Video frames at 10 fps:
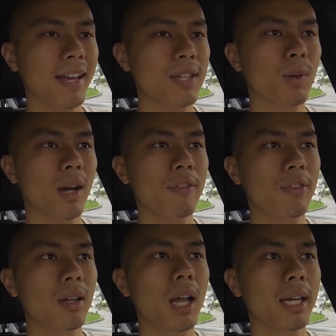That's what I
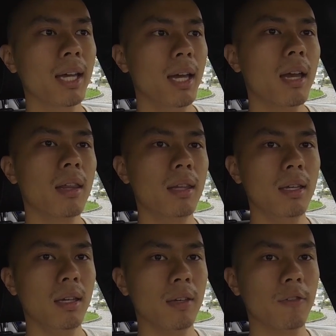feel like
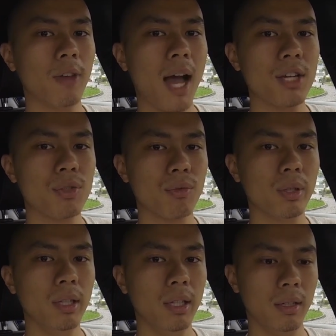the flash
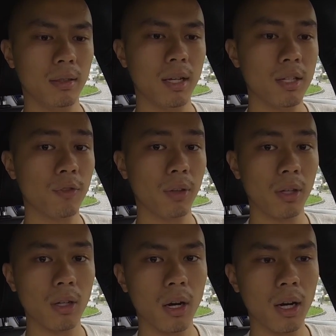really does for
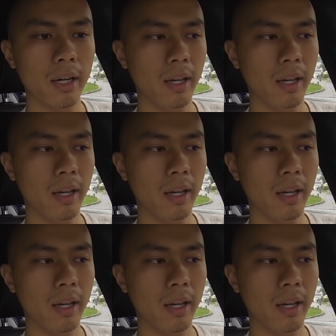the car.